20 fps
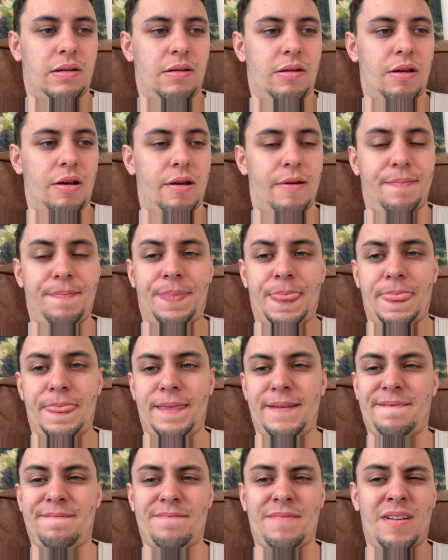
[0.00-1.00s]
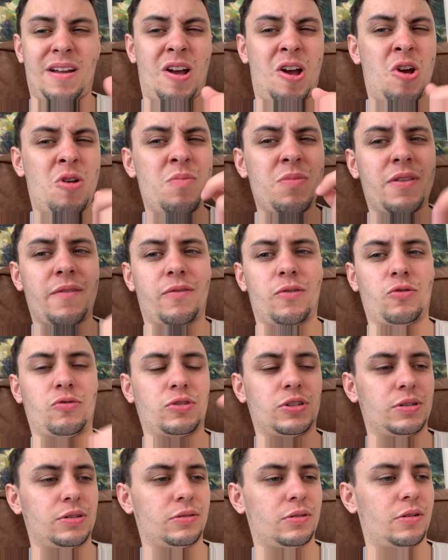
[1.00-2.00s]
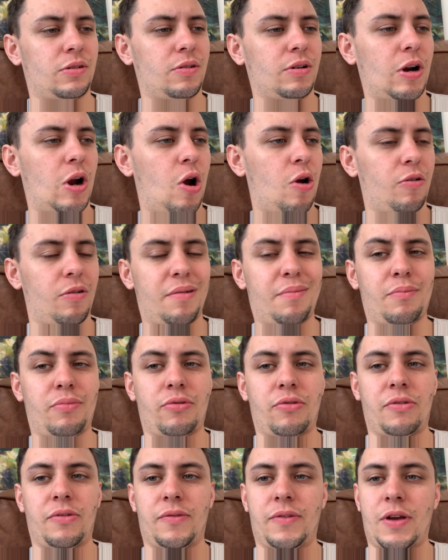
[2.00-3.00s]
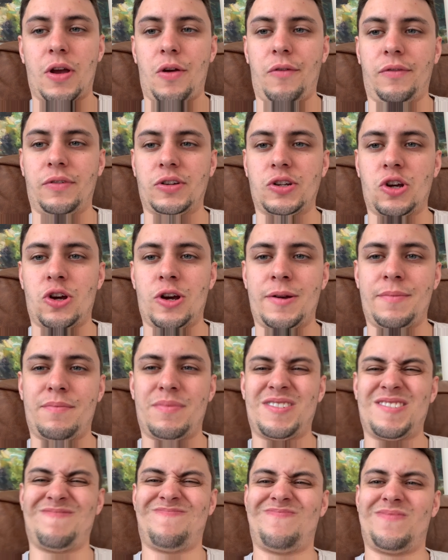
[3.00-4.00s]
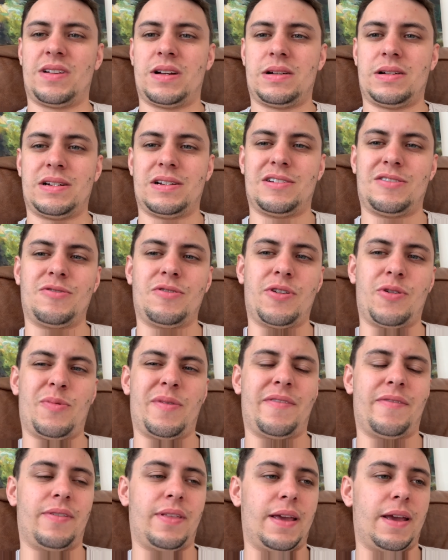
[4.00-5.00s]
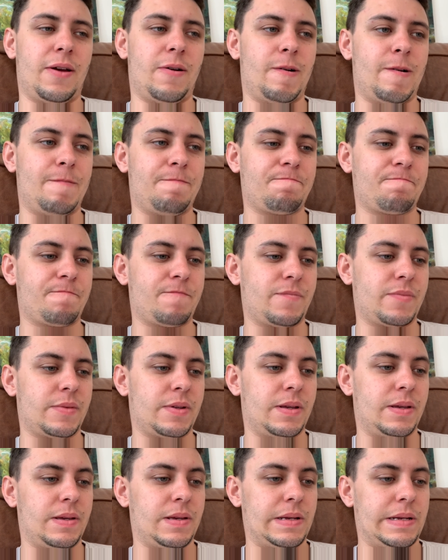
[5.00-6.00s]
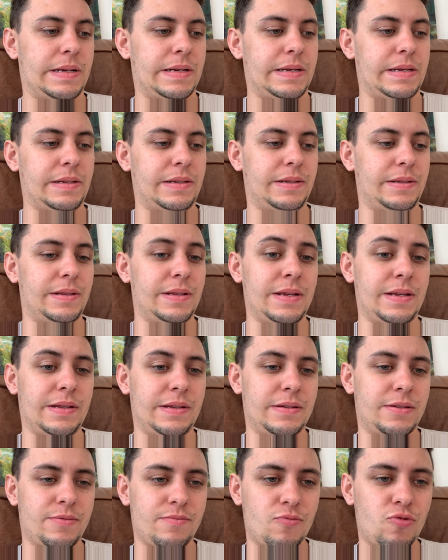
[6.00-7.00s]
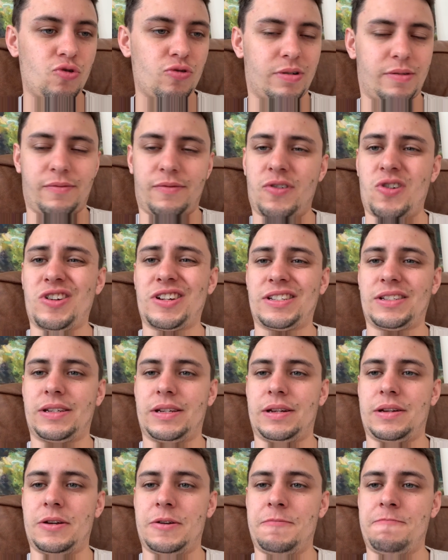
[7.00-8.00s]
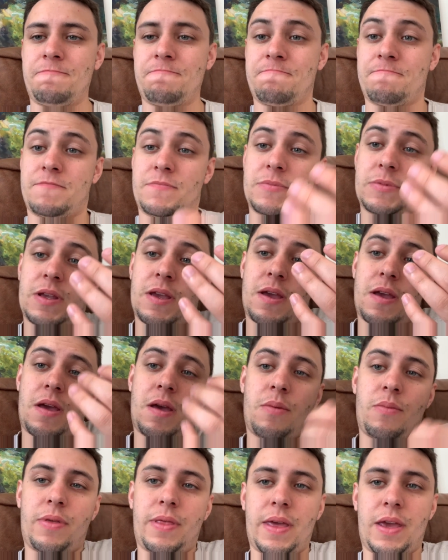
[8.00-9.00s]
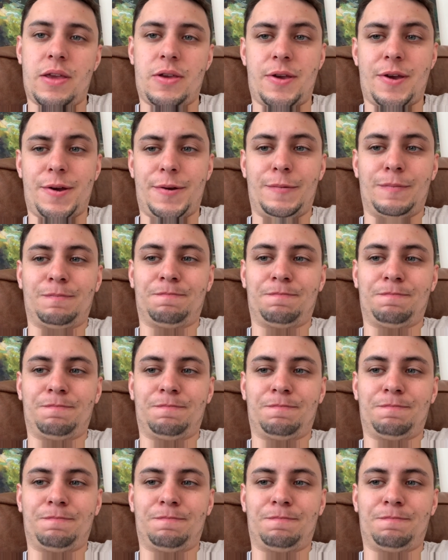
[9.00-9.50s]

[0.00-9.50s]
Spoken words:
I hope the vlogs are improving over time, but I don't know if they are. Need some more advice, you know. But there you go.